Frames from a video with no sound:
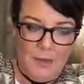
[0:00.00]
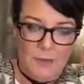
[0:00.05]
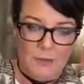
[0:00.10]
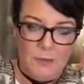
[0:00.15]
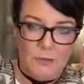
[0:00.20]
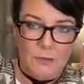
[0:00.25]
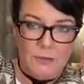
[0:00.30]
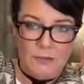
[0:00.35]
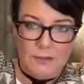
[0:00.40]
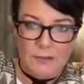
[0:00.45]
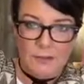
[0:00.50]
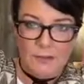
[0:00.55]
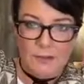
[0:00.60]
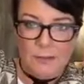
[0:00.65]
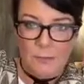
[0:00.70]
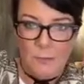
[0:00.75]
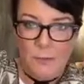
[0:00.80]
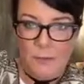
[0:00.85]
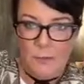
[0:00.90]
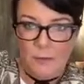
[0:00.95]
Now you can
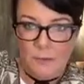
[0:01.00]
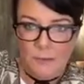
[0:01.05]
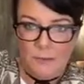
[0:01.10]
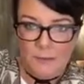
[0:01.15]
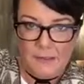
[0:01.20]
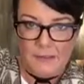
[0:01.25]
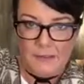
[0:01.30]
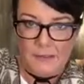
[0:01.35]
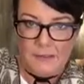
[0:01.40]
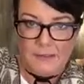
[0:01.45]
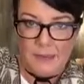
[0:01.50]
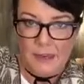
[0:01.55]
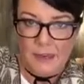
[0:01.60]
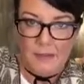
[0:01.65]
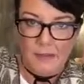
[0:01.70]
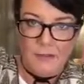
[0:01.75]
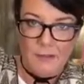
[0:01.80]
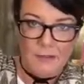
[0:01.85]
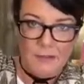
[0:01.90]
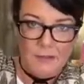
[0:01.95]
still pull pieces out
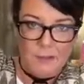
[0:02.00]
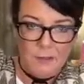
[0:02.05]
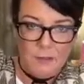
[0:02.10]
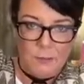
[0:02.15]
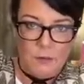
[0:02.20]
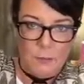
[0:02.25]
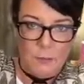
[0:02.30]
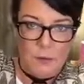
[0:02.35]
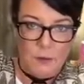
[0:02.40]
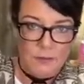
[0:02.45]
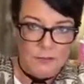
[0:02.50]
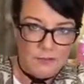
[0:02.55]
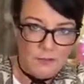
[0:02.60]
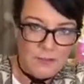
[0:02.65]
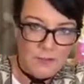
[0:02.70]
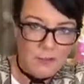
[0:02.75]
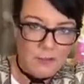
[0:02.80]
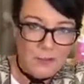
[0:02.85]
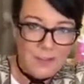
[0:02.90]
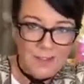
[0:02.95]
of this if you want
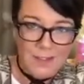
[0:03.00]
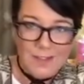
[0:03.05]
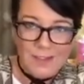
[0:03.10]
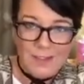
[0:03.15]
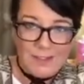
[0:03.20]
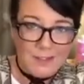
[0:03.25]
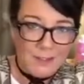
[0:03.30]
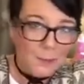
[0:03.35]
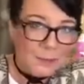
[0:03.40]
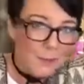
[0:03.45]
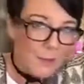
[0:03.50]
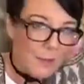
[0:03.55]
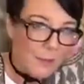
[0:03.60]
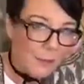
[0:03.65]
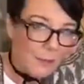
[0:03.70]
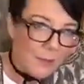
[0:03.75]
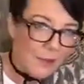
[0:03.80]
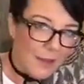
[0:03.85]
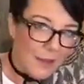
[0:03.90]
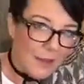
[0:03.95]
to.
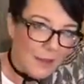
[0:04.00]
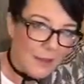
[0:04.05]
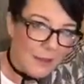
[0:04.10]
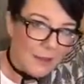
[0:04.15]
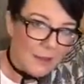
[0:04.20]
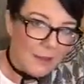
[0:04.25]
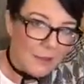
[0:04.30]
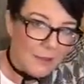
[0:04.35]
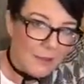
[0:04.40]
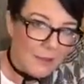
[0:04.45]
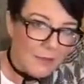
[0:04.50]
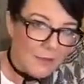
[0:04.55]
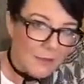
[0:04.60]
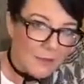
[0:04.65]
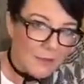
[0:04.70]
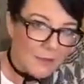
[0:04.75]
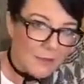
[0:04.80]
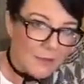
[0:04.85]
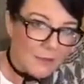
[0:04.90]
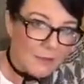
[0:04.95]
Sometimes, like, if
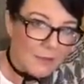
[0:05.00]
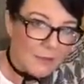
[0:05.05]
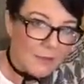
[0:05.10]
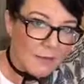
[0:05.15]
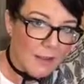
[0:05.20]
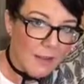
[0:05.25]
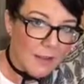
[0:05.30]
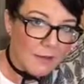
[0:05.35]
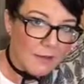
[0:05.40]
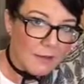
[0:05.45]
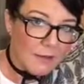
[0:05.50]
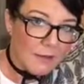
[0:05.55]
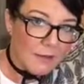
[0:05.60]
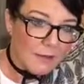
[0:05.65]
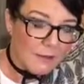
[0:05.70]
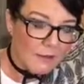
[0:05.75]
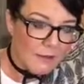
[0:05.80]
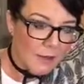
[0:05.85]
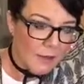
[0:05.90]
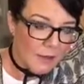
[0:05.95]
this is not gonna
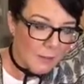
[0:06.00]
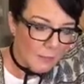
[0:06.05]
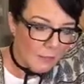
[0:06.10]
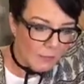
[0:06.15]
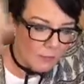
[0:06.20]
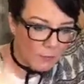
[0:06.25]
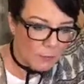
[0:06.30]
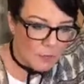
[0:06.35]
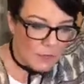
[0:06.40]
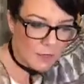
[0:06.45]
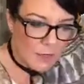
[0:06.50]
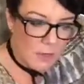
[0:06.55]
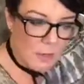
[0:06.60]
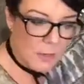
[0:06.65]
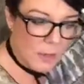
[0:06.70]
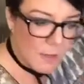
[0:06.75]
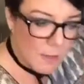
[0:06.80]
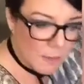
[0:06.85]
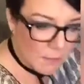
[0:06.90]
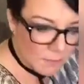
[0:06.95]
stay where you want,
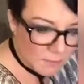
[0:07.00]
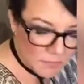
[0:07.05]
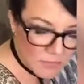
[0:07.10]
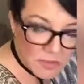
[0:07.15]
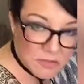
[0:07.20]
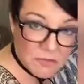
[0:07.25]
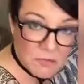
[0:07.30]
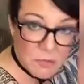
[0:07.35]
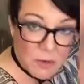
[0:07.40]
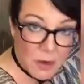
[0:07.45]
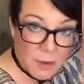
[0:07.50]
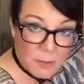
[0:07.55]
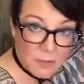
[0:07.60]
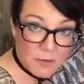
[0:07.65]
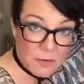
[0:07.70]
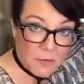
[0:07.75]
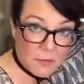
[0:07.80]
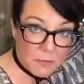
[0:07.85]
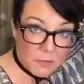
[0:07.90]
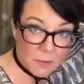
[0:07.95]
just grab
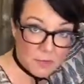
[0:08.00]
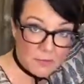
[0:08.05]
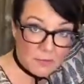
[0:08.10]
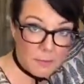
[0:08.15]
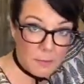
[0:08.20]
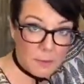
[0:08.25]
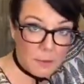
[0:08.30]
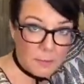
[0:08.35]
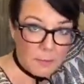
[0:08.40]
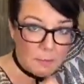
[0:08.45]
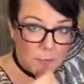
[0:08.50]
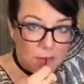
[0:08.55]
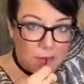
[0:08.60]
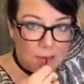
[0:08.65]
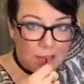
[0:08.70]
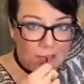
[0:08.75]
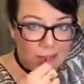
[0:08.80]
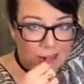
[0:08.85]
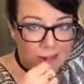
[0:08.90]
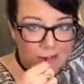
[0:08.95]
another one of your bobby
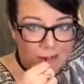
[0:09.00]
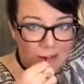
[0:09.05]
pins